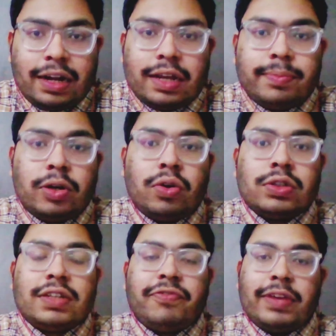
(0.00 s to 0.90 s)
come
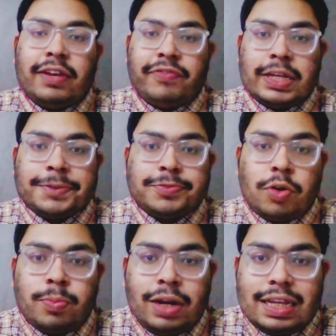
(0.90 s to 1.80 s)
across a very famous
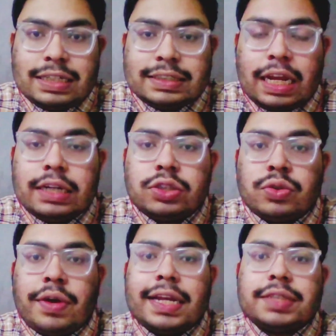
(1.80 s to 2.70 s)
formula: sine
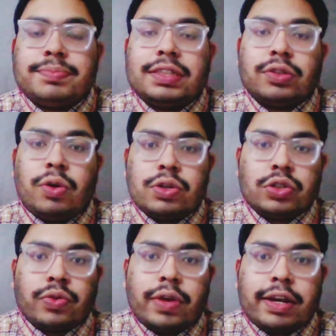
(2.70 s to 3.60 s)
square x plus cos
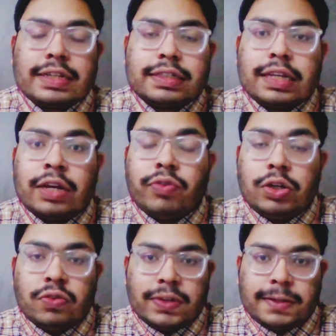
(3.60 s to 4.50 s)
square x equal
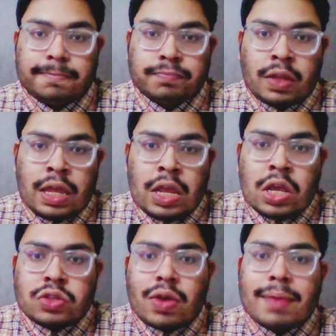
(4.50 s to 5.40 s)
to 1.
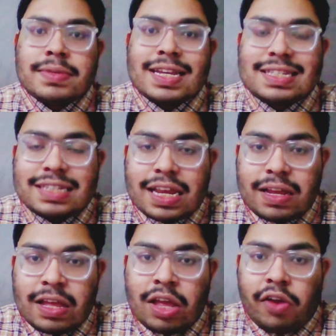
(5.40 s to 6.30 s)
So I'm just saying,
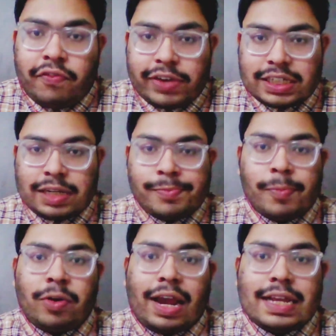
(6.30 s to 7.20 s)
first
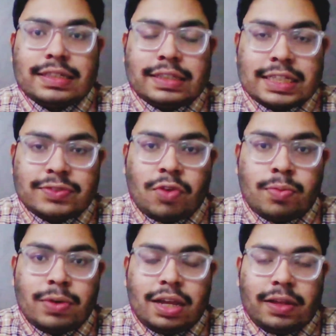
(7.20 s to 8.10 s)
memorize this
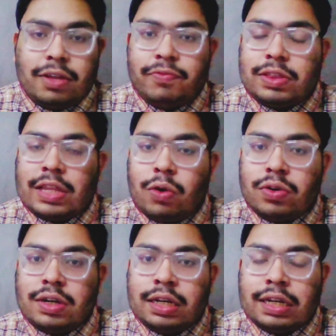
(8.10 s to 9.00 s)
formula without
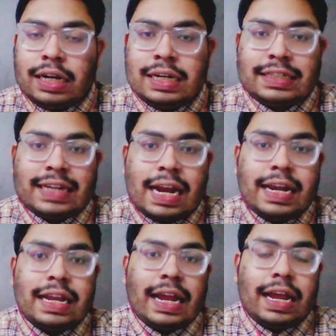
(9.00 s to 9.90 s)

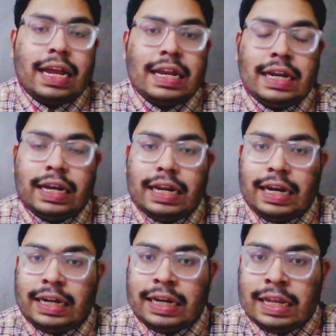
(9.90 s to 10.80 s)
understanding
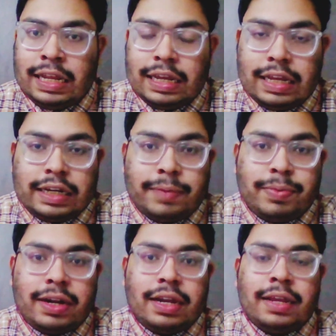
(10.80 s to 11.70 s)
it
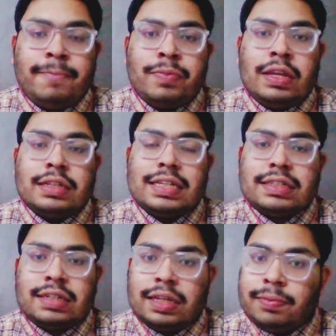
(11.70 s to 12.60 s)
completely.
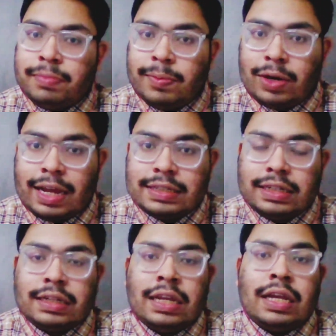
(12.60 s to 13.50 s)
Just memorize
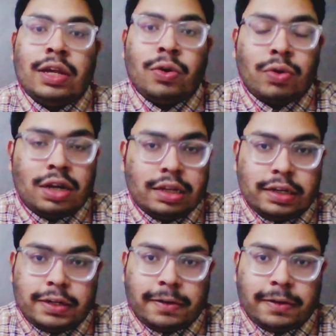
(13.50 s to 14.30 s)
it, rote learn it.